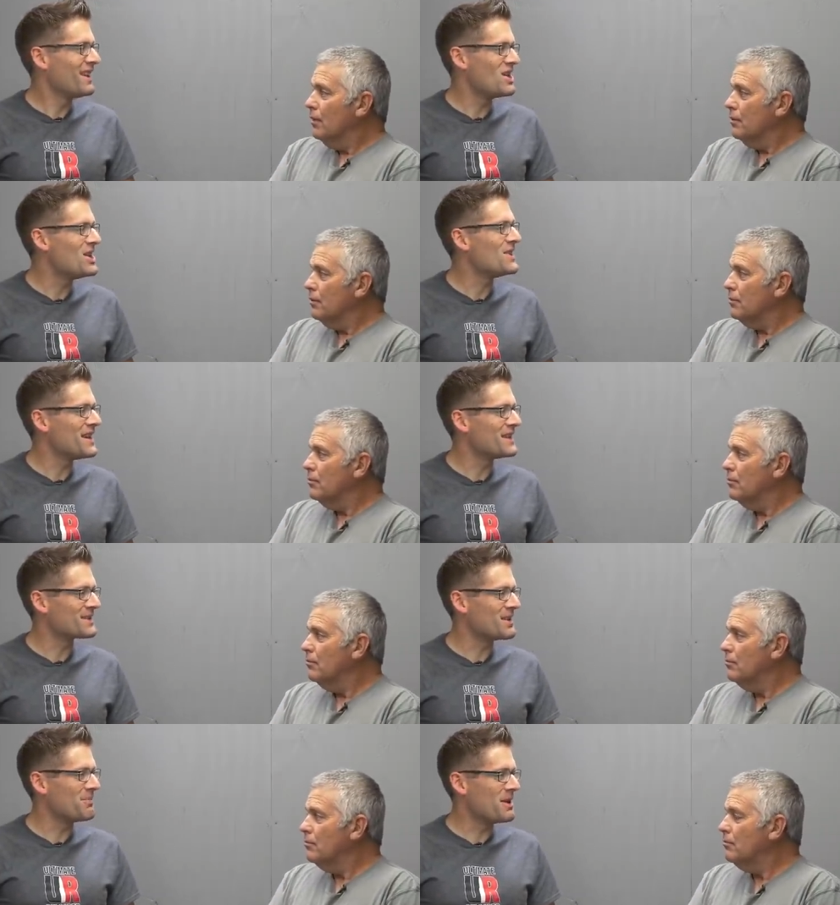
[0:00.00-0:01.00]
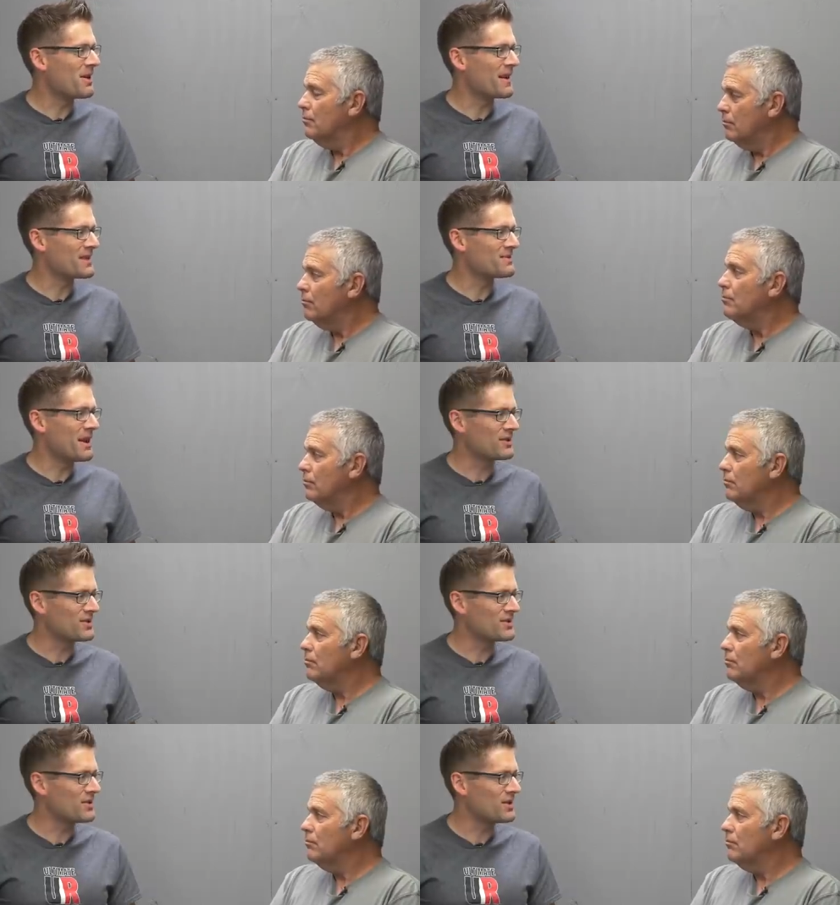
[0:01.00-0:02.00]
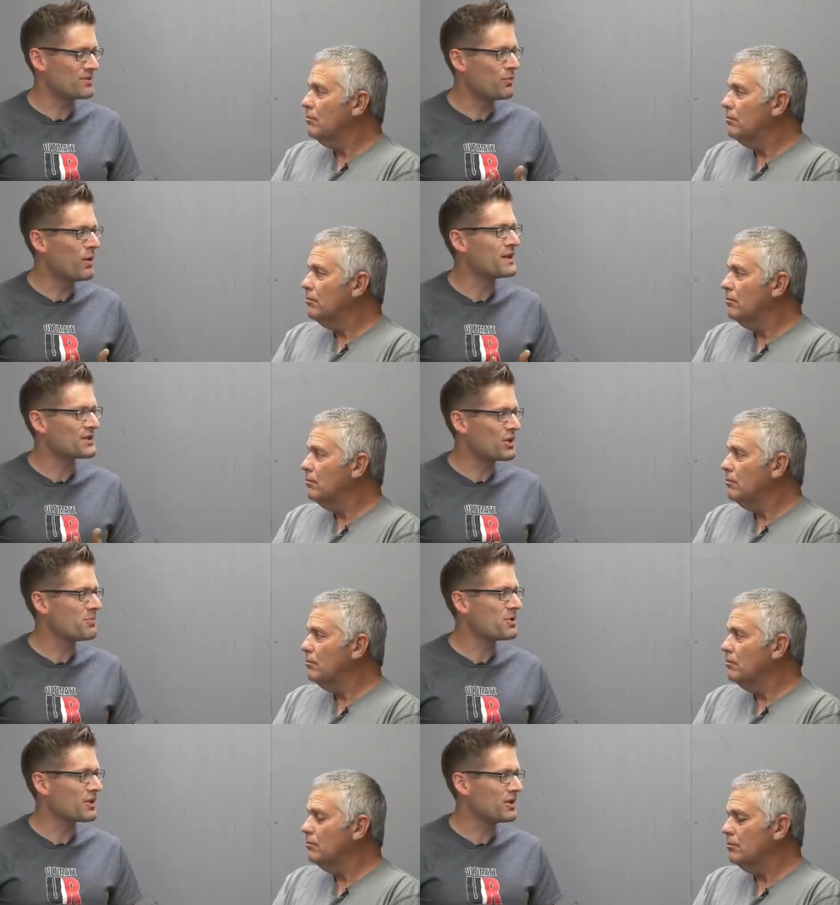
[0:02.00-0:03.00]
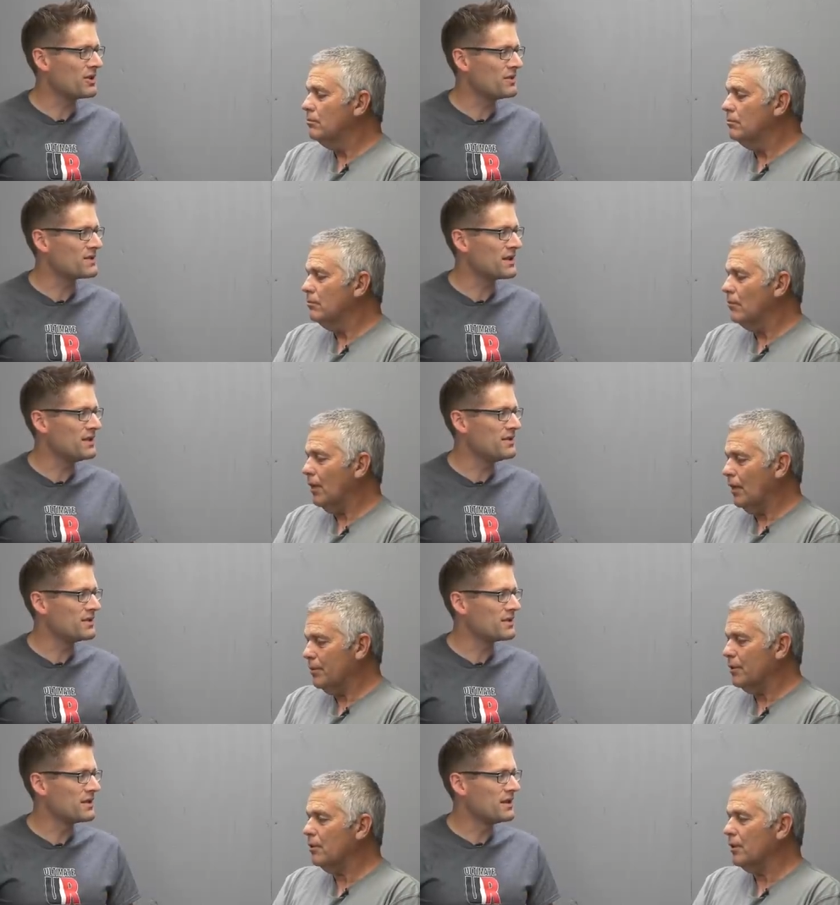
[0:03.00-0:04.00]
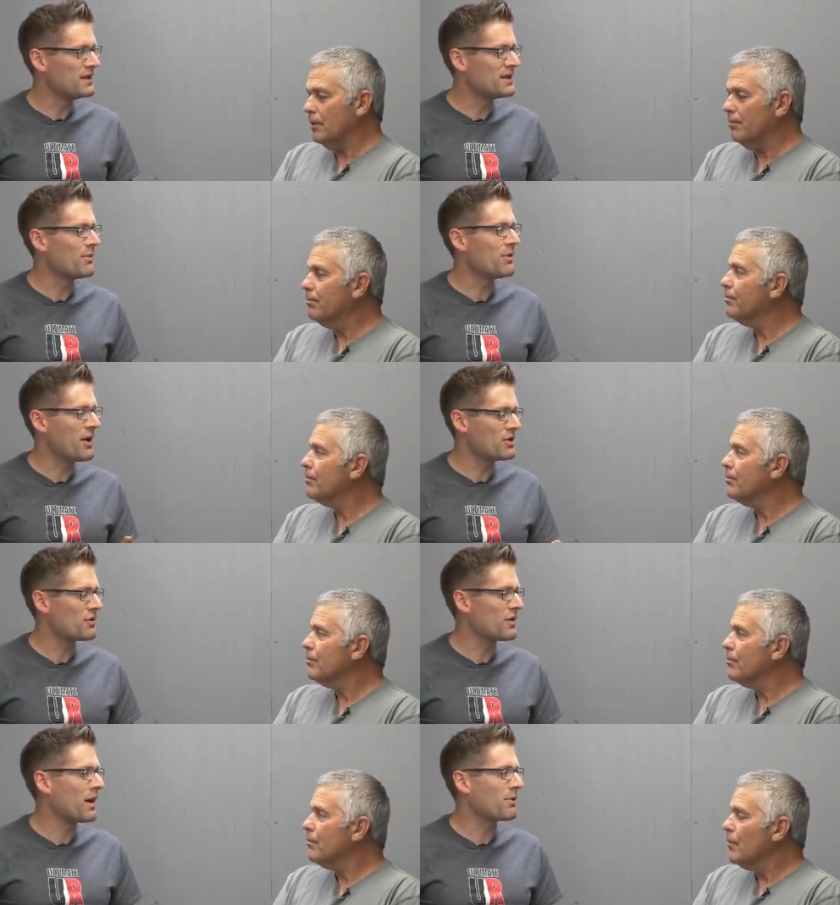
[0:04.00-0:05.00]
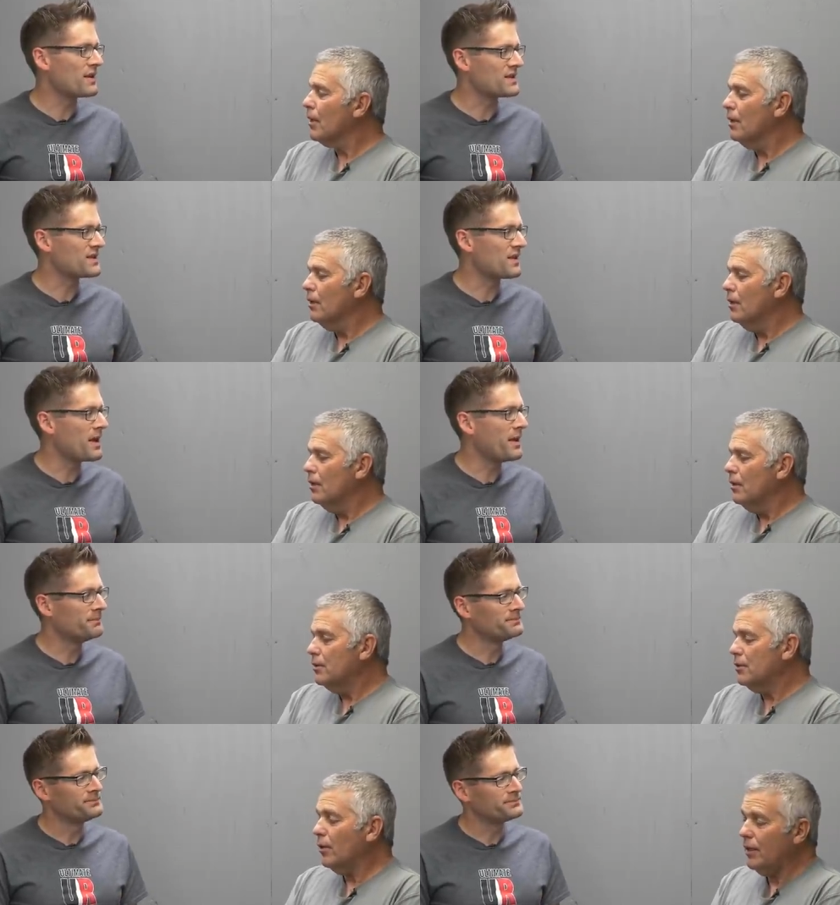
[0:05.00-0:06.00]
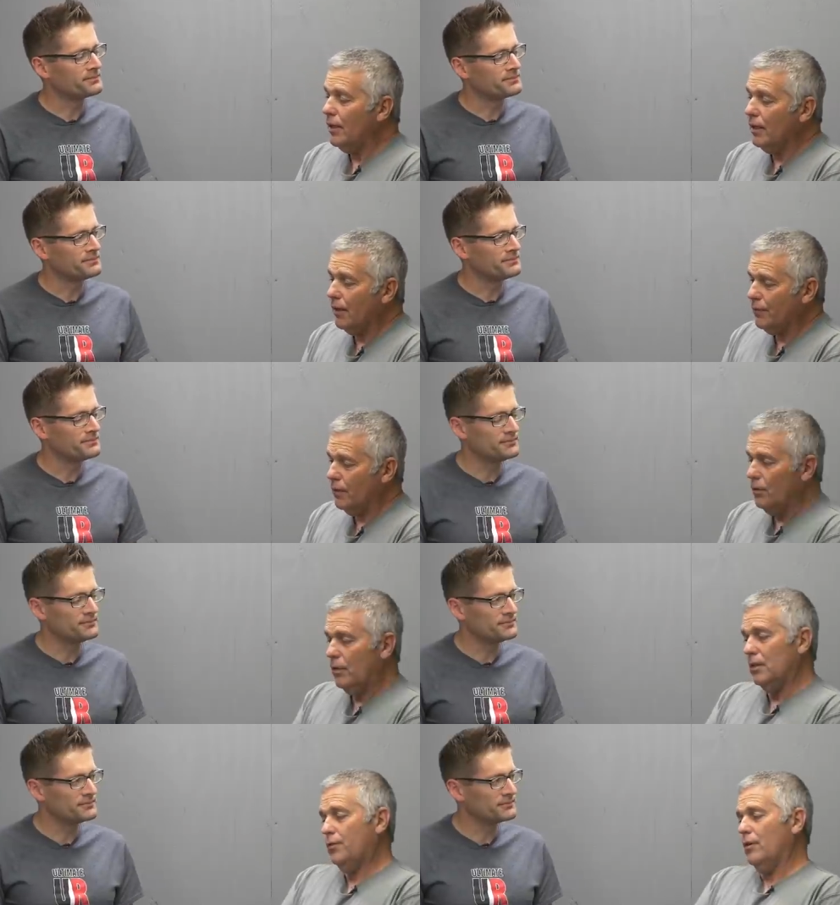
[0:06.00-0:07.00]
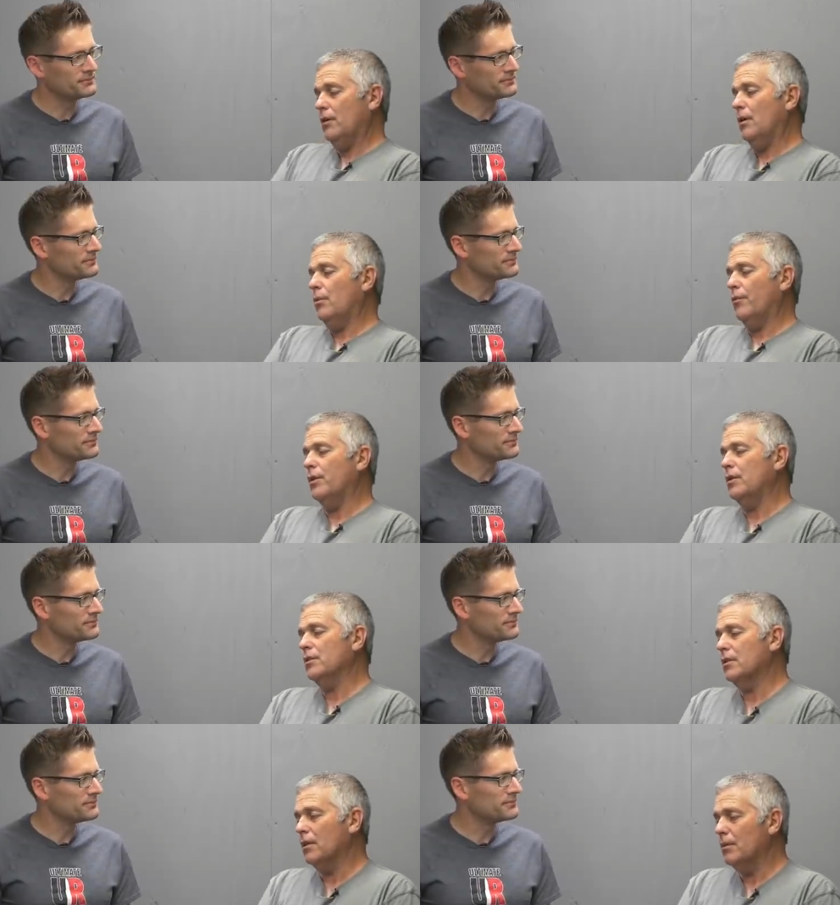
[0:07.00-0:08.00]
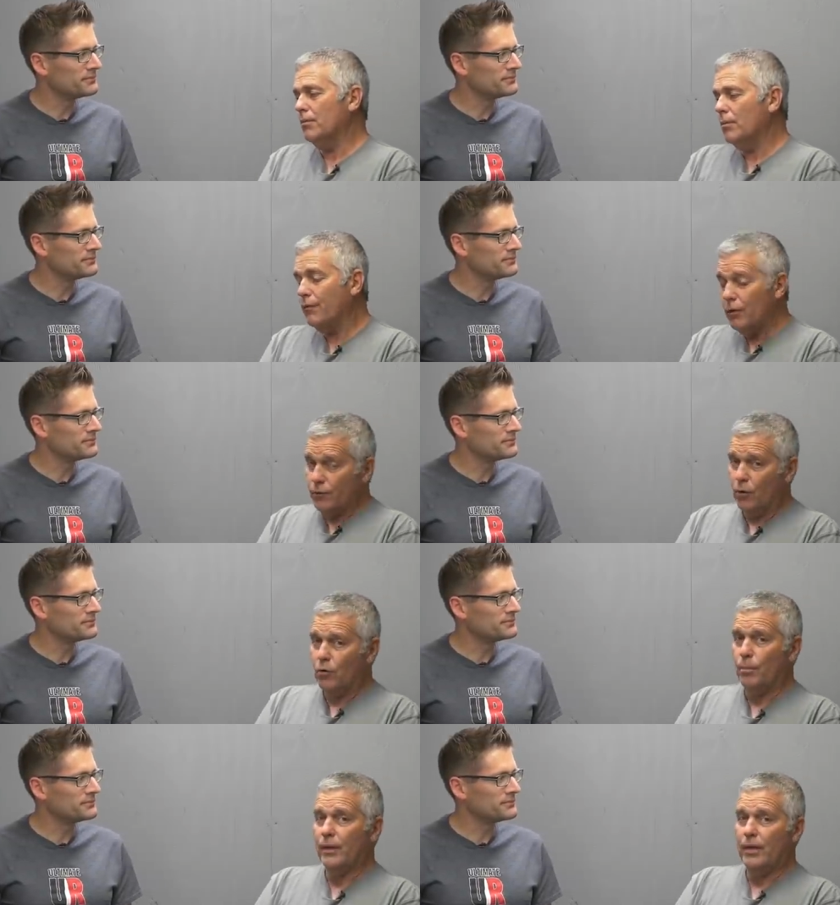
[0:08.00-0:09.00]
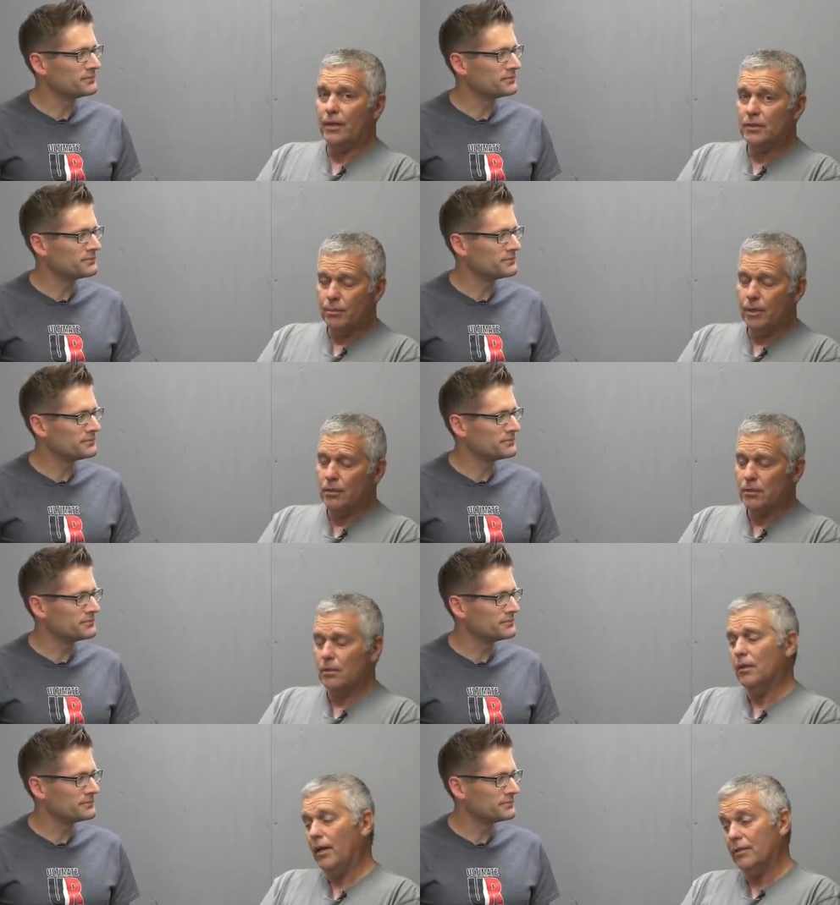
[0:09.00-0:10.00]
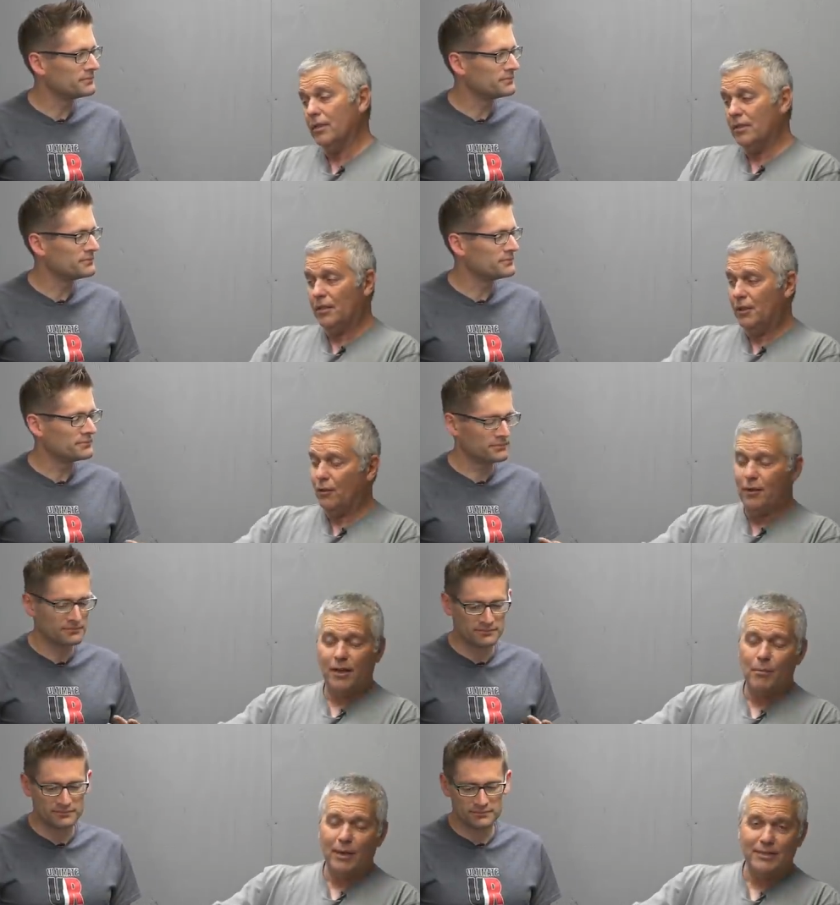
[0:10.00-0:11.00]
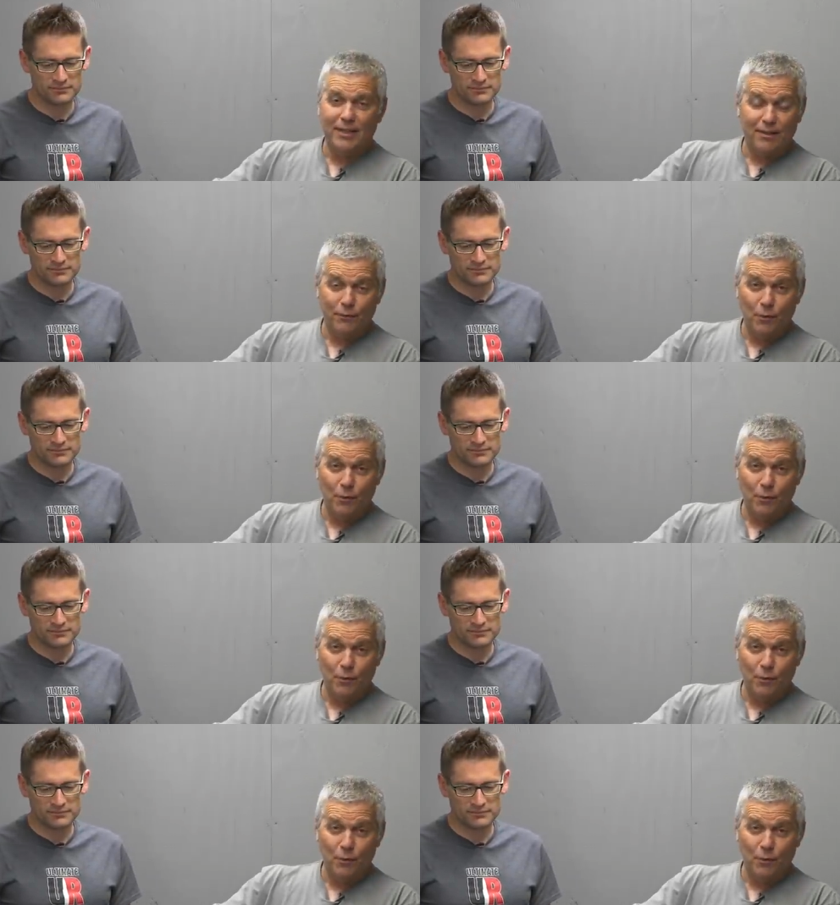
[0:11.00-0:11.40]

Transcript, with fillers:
Speaker 1: key things in a PRS match is, is what scope you're going to use. And Absolutely. Tell me about your thought process on that.
Speaker 2: So I think after doing this for a number of years, um, a first focal plane is a must. As I sit here looking at my mm-hmm. second